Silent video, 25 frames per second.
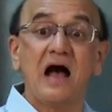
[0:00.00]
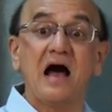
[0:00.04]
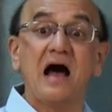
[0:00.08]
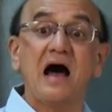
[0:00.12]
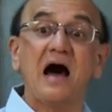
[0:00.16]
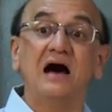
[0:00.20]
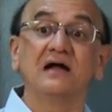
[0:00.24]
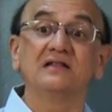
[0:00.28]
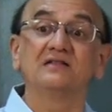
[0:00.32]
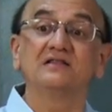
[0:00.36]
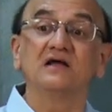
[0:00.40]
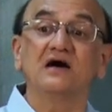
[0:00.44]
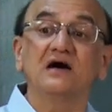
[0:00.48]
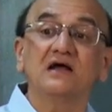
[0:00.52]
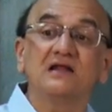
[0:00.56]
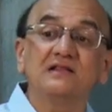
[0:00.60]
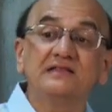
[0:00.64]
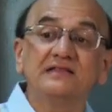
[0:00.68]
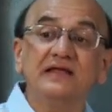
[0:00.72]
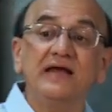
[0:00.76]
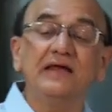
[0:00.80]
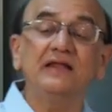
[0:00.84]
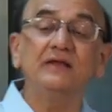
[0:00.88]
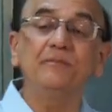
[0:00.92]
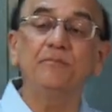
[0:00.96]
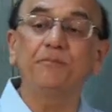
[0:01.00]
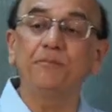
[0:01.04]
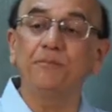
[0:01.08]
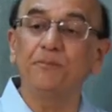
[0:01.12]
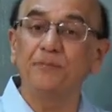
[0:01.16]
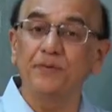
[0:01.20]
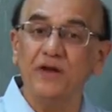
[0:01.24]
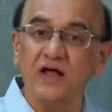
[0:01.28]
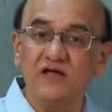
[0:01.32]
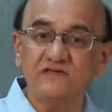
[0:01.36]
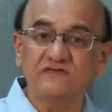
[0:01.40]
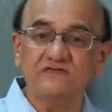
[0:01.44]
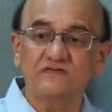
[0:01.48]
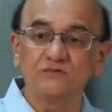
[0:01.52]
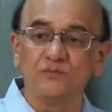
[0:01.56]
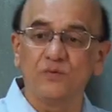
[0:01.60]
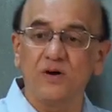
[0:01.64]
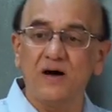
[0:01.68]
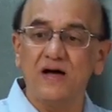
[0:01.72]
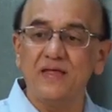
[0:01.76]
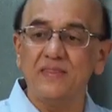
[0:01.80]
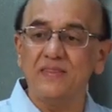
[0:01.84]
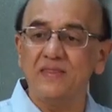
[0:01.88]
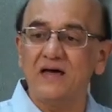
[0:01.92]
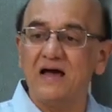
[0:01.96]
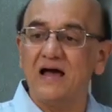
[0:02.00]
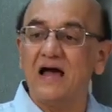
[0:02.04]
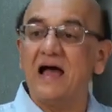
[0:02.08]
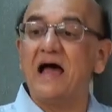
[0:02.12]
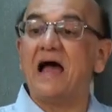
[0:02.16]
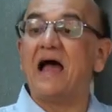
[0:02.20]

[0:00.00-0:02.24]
other than plus 1